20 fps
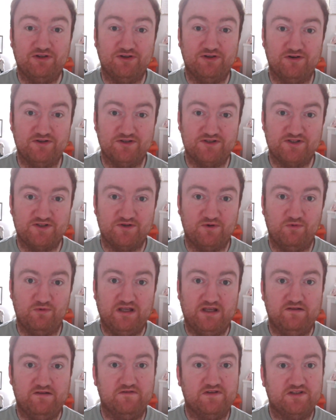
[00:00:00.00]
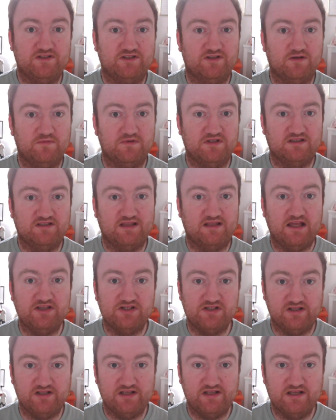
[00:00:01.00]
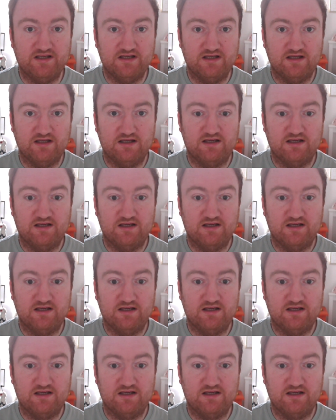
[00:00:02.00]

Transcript: to announce we've substantially